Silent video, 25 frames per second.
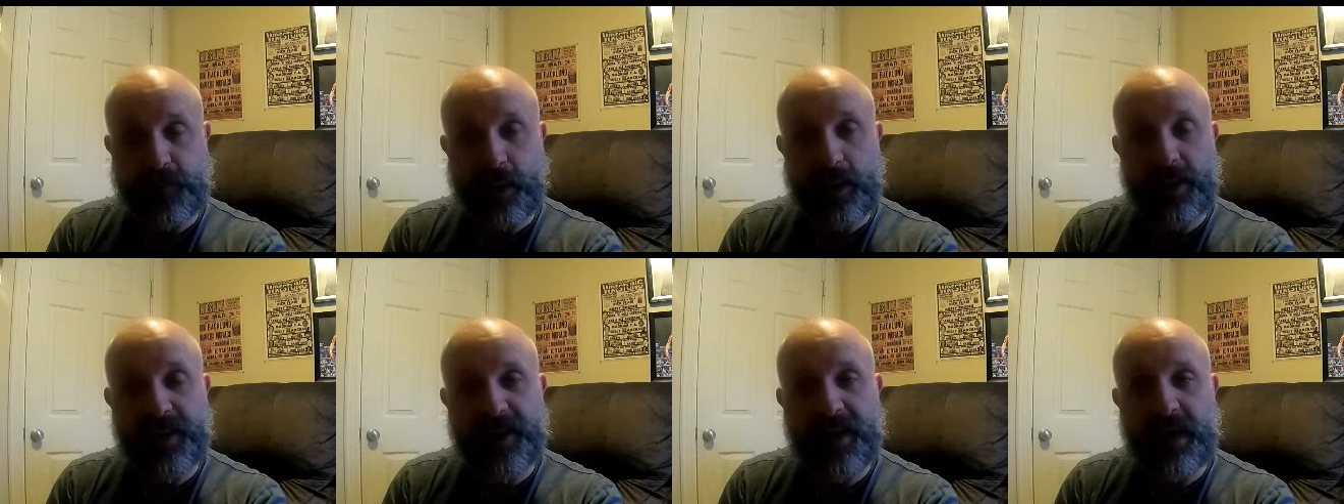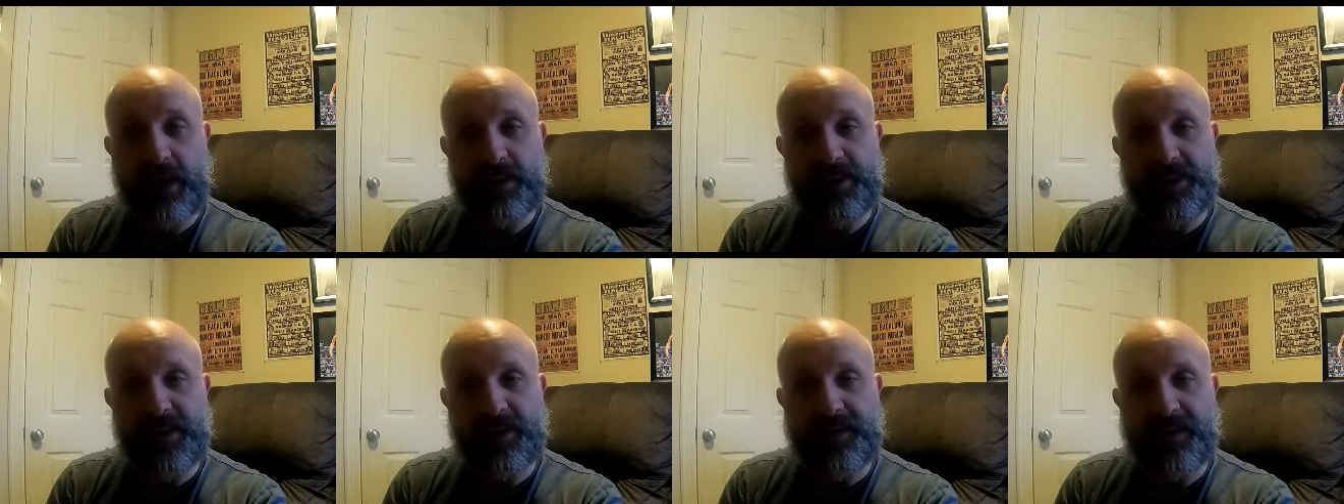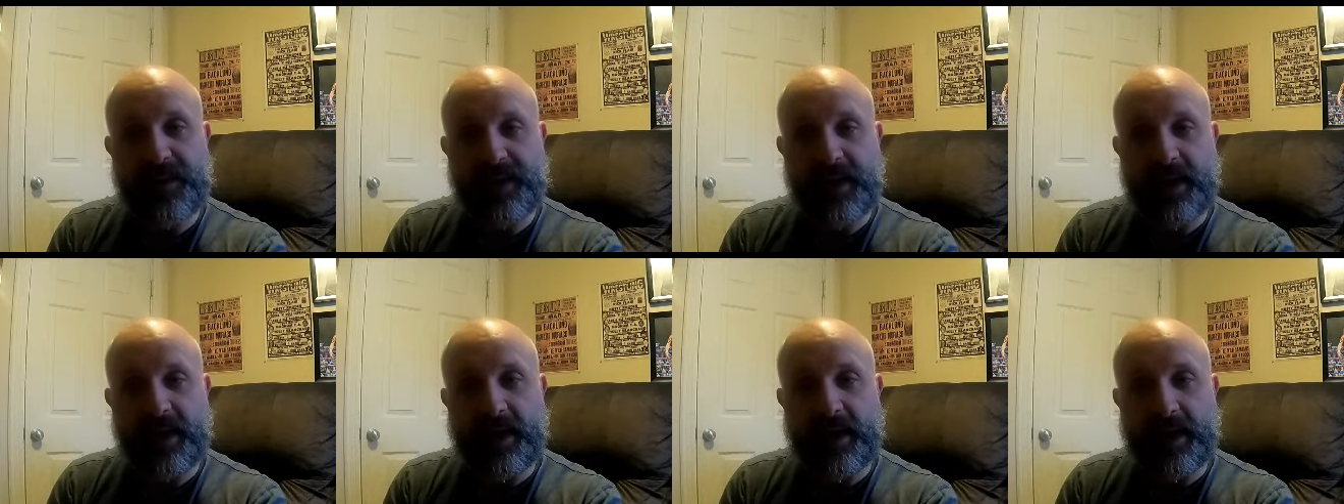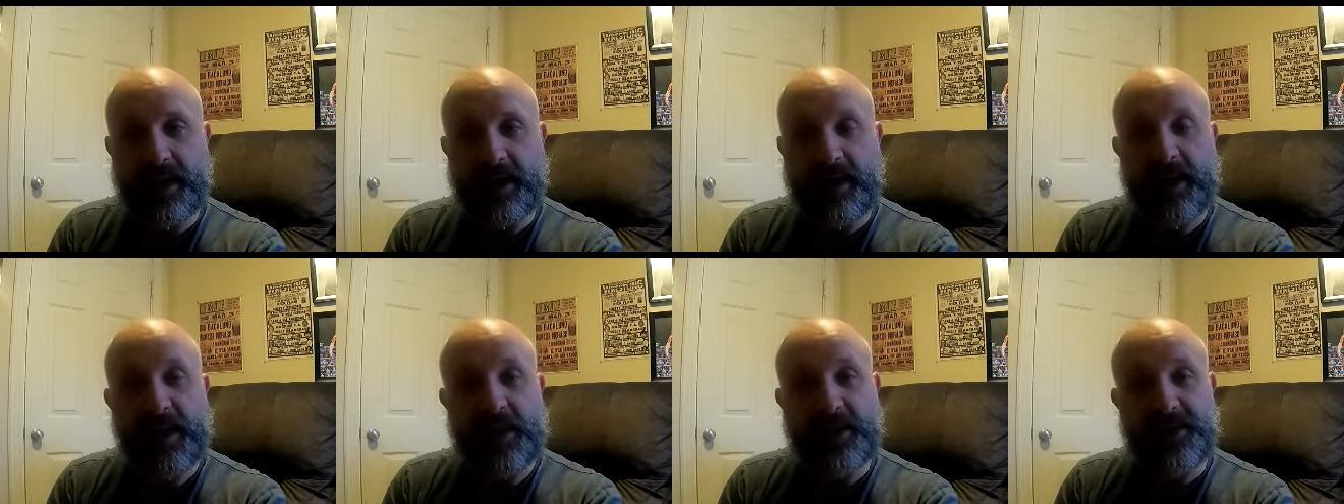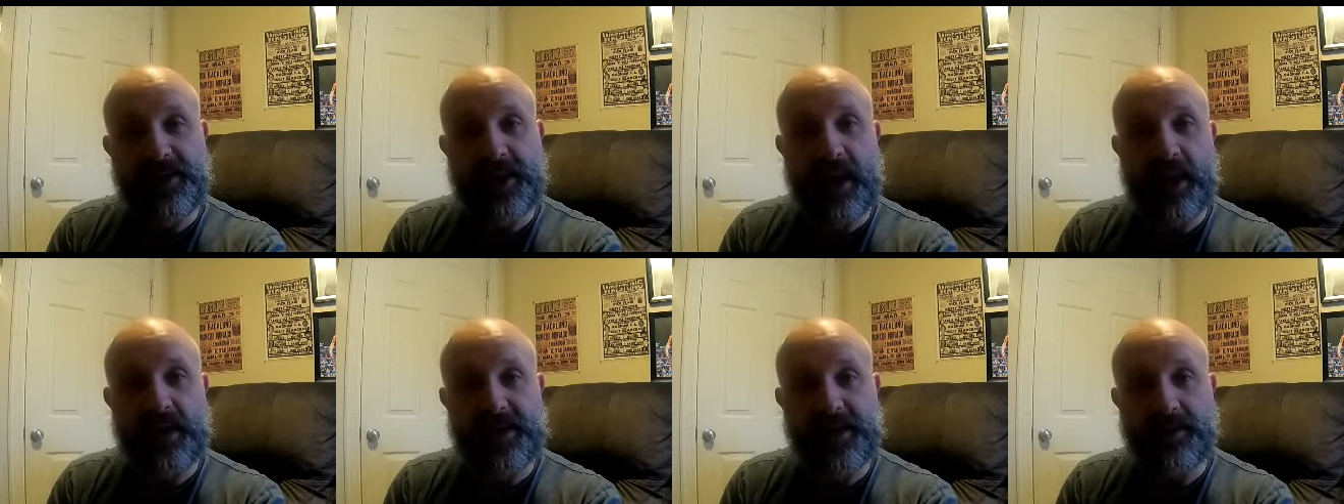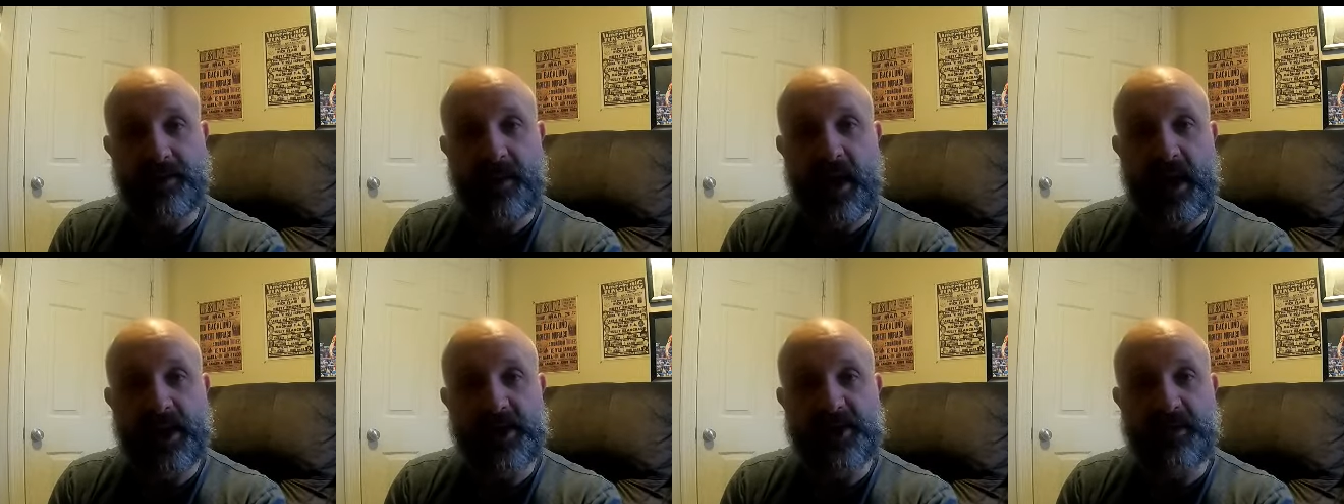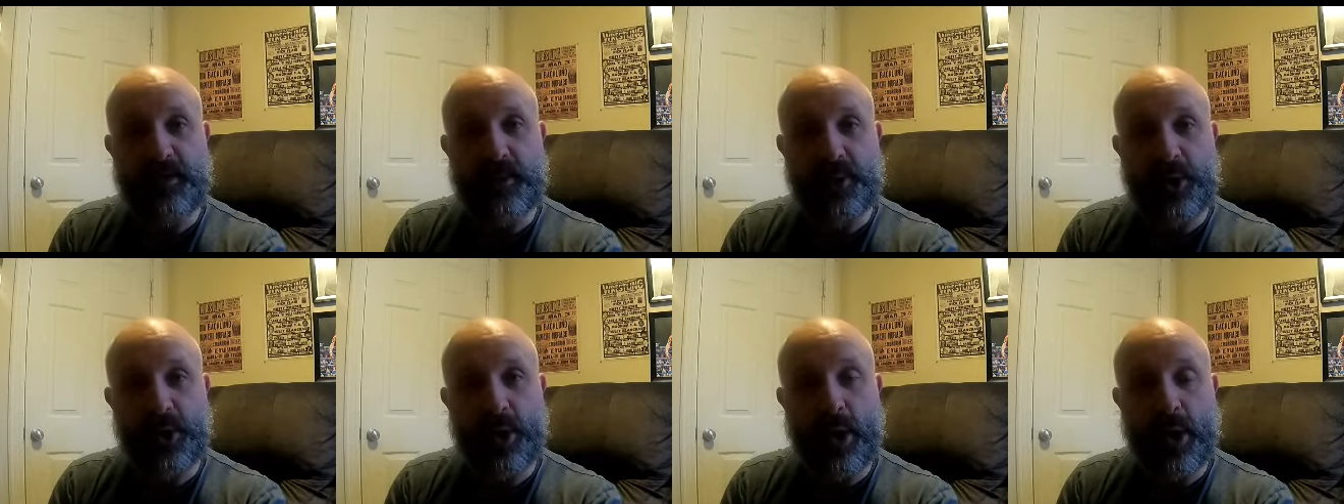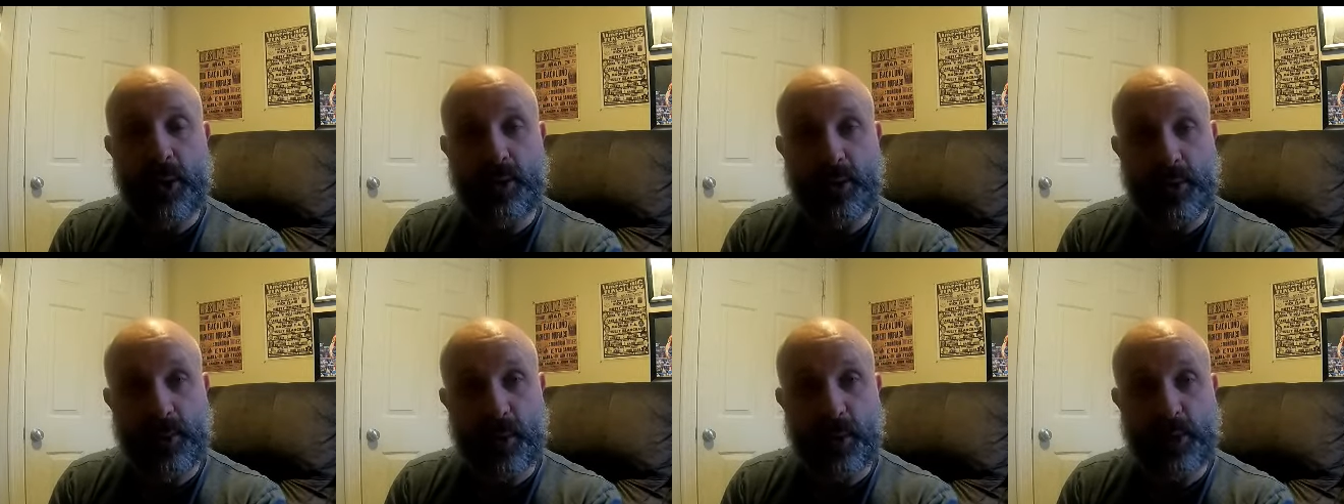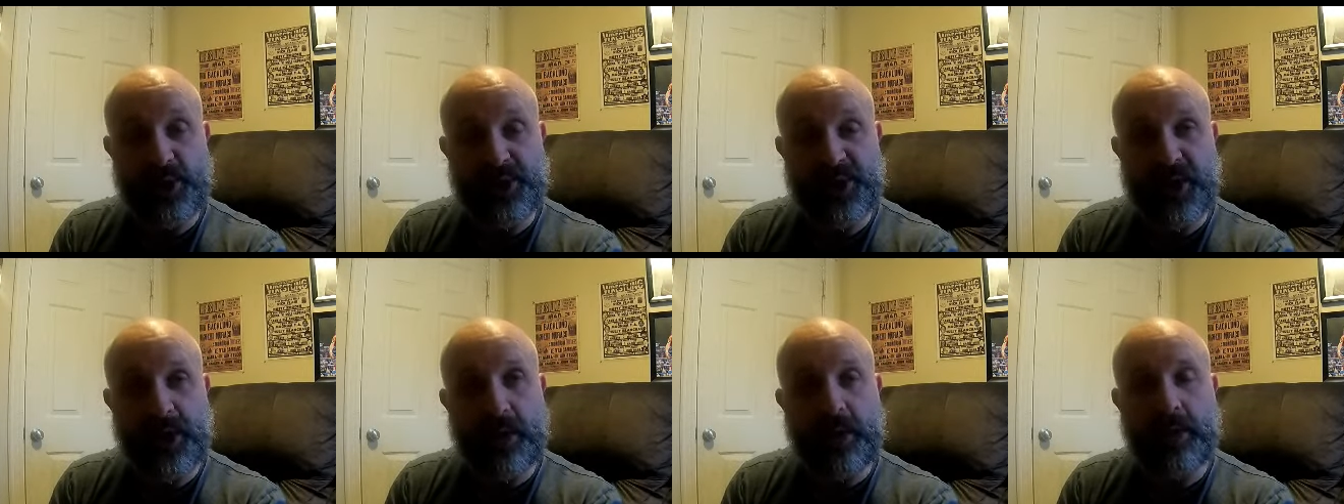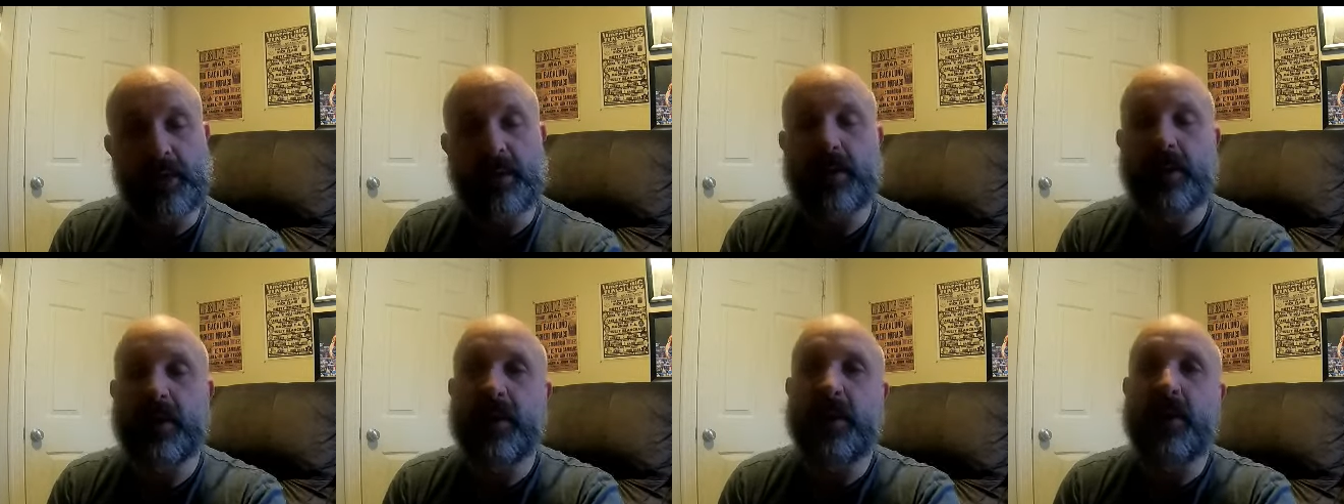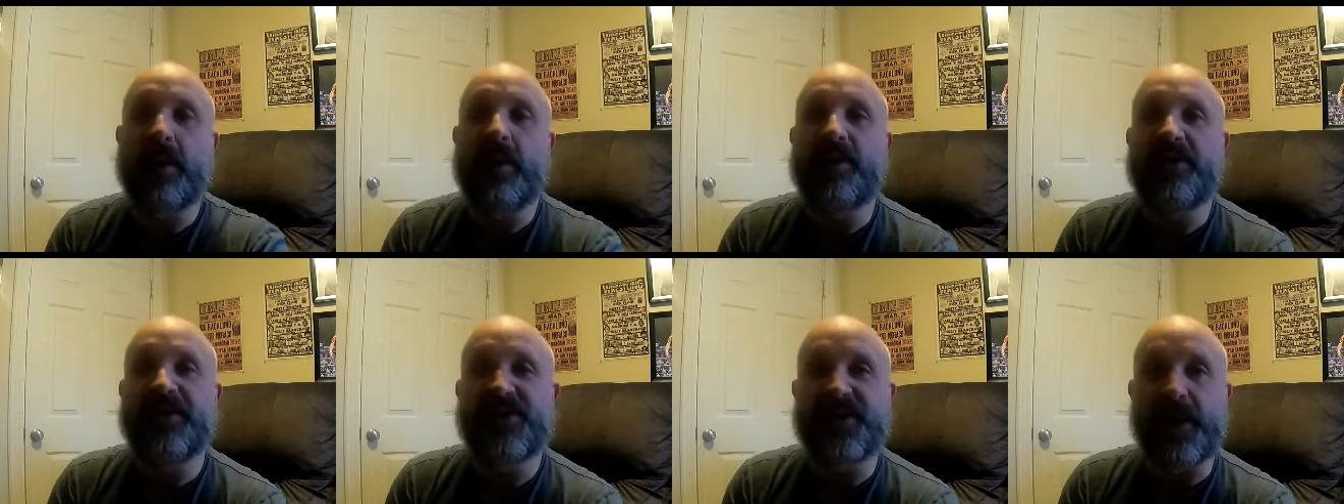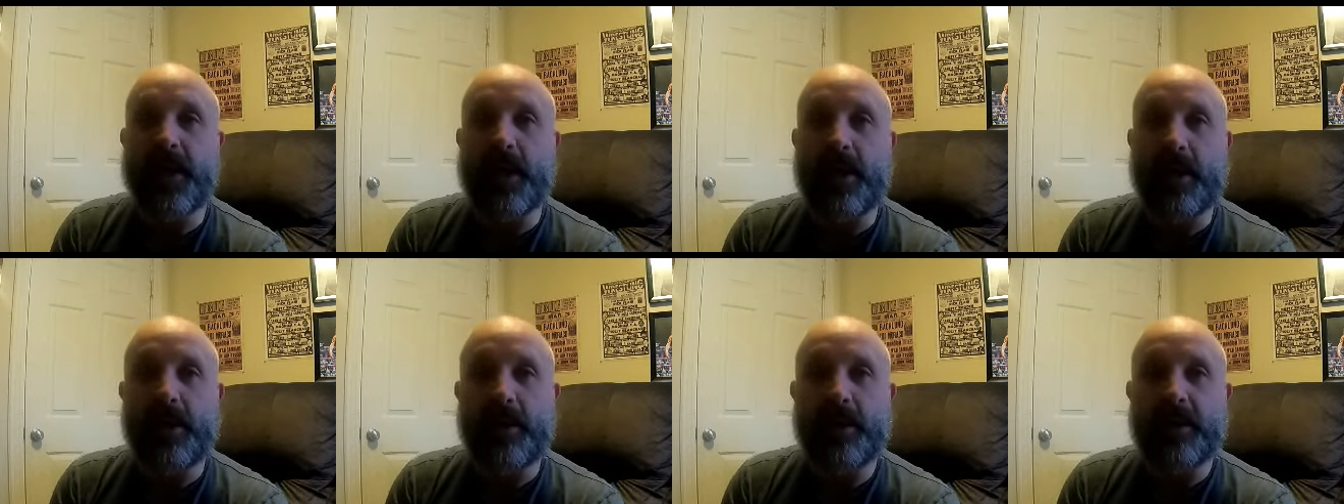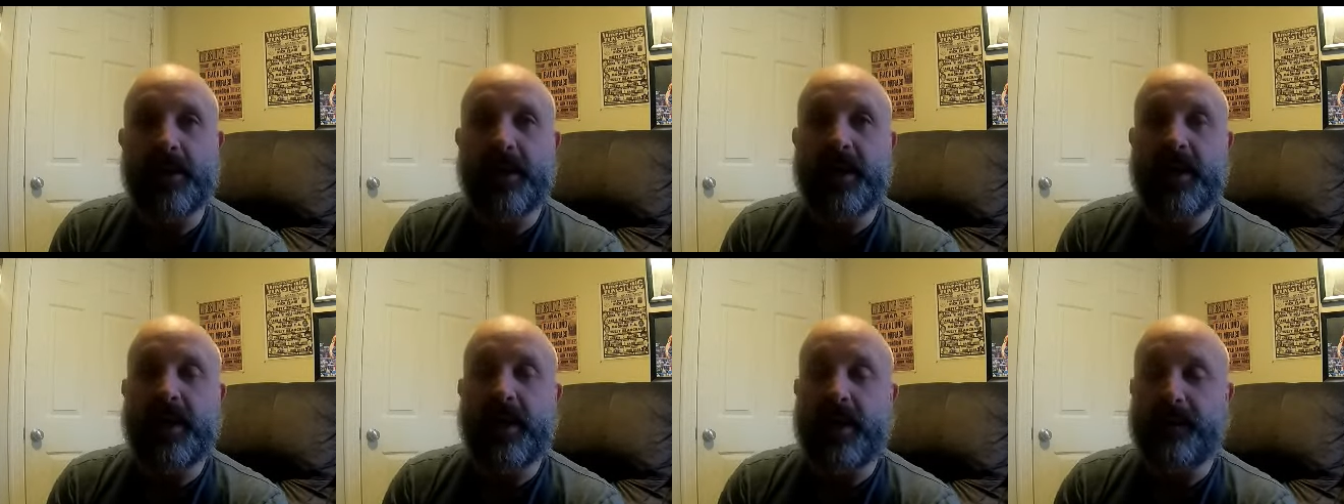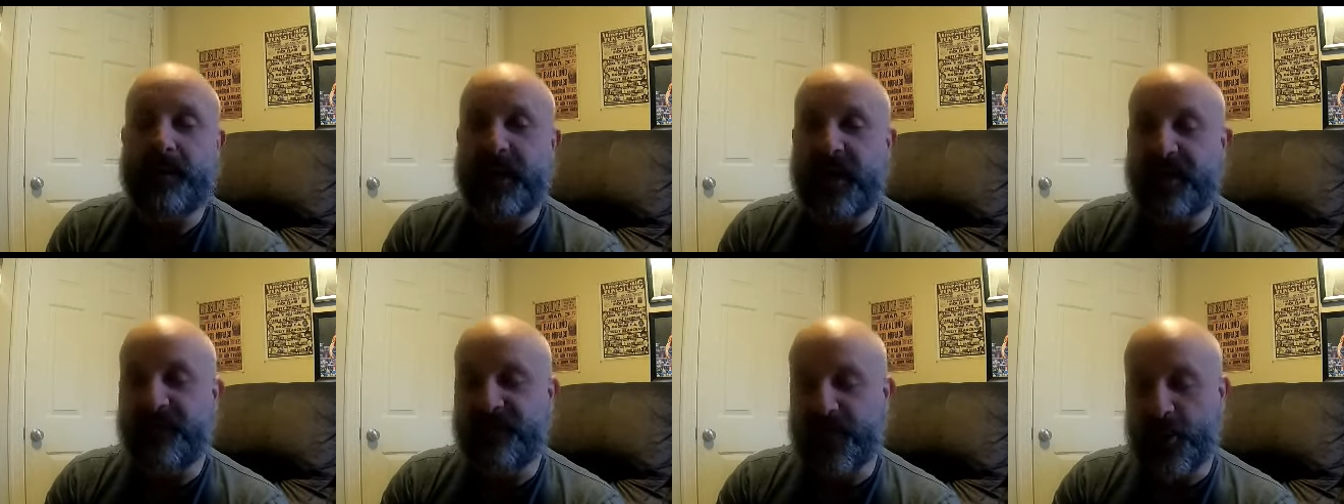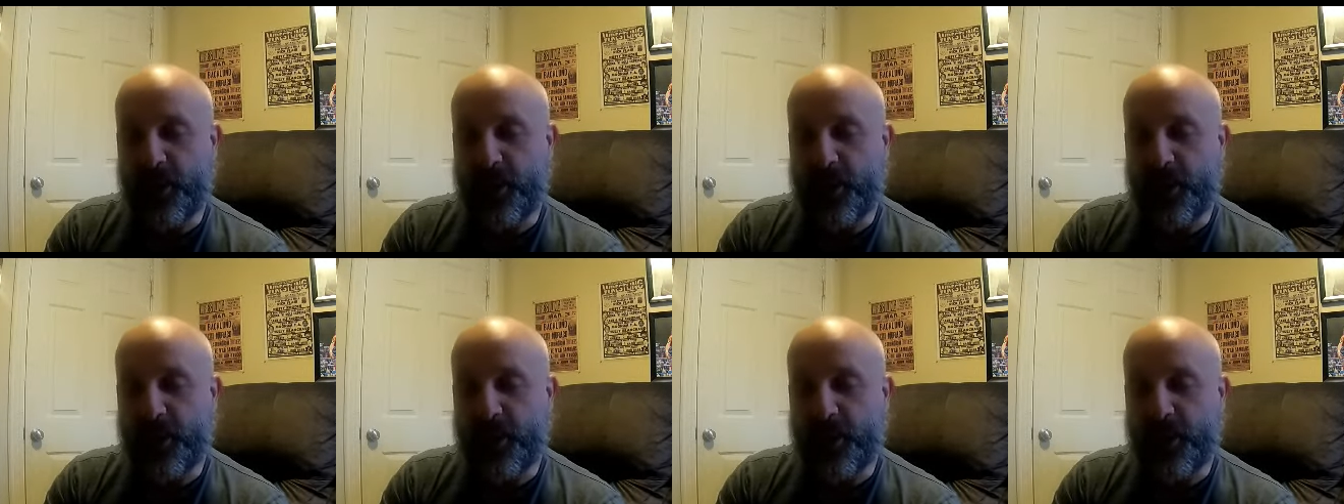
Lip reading: Don Tomas Maduro Robusto. So, I mean, if